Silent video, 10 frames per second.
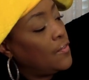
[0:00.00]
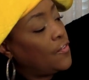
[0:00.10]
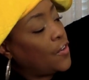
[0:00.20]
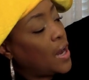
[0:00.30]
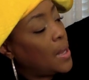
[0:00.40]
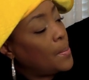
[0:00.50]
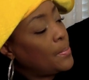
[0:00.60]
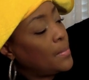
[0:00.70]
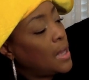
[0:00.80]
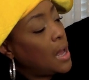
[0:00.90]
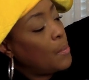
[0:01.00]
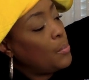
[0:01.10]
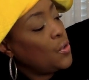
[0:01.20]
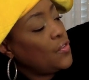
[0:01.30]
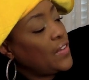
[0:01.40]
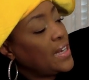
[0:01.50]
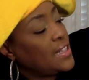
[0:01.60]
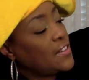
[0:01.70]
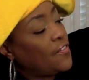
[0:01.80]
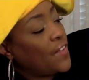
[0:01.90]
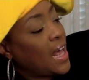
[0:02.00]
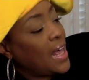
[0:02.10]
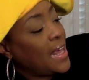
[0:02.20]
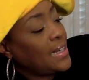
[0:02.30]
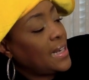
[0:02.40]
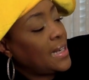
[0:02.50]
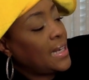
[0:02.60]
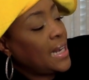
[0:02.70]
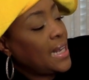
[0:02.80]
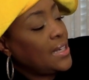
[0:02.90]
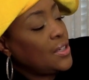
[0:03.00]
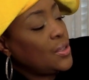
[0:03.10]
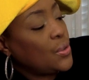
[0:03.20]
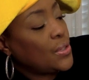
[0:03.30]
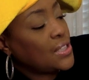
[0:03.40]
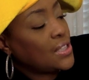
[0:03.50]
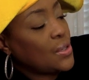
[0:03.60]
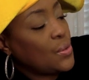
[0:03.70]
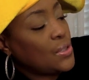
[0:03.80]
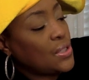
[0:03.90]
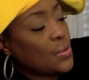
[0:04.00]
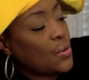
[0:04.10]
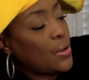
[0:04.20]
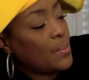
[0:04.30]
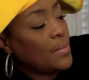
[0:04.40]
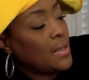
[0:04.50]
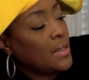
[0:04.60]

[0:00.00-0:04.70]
from a movie to find an indoor snowstorm.